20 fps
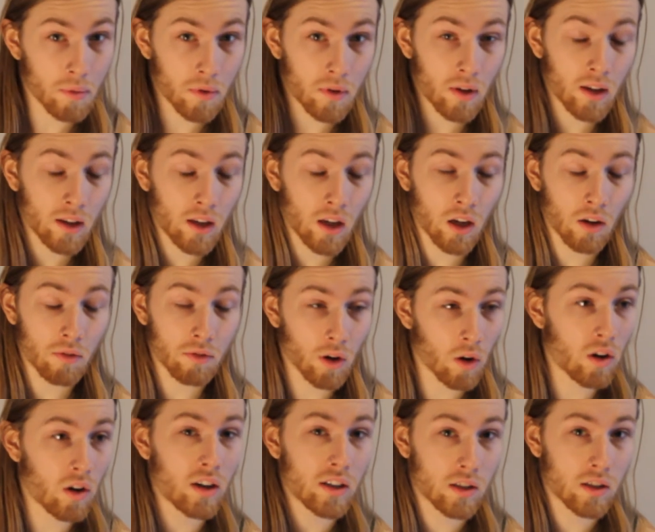thinking of
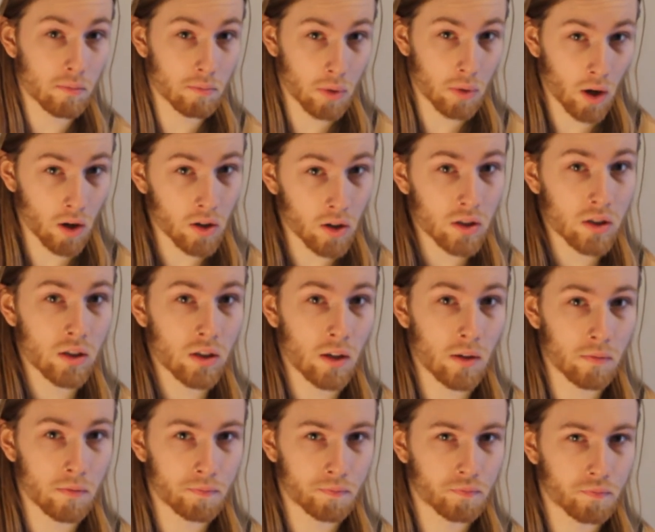Conan as a
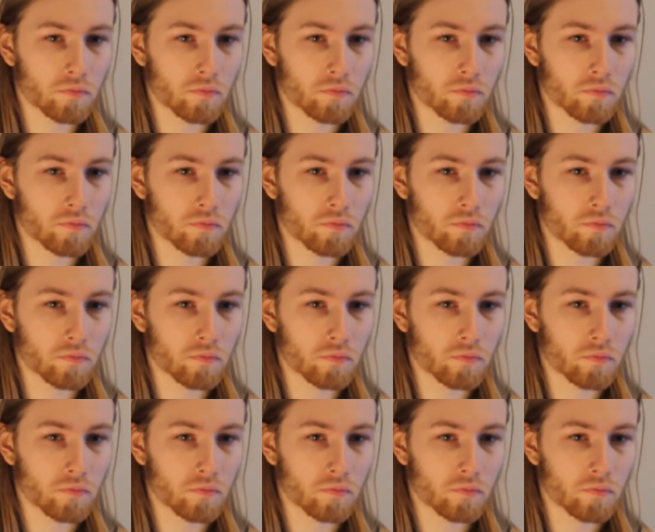person,